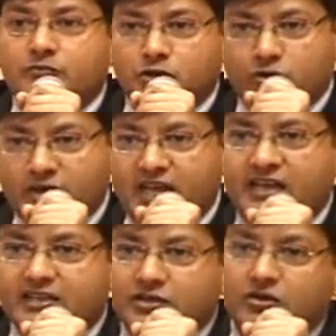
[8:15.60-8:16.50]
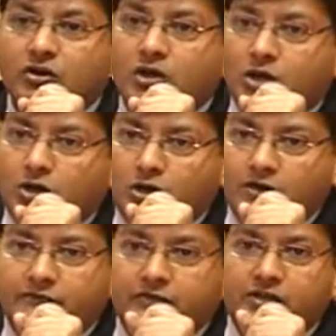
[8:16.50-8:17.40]
from today, a
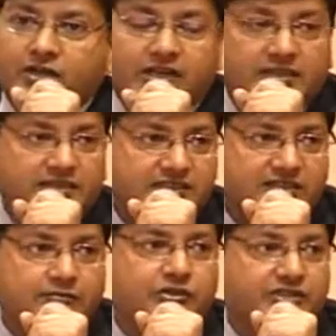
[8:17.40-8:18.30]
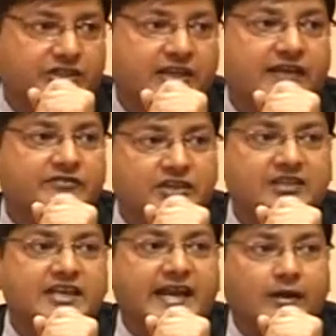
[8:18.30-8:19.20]
lot of distribution have
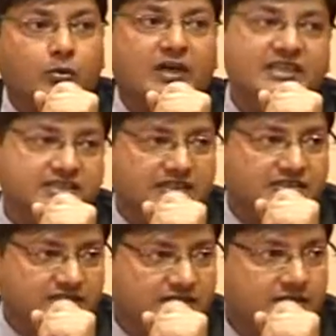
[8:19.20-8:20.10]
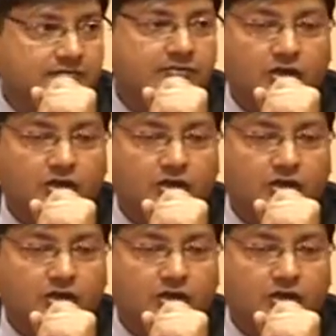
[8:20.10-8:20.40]
turned advisors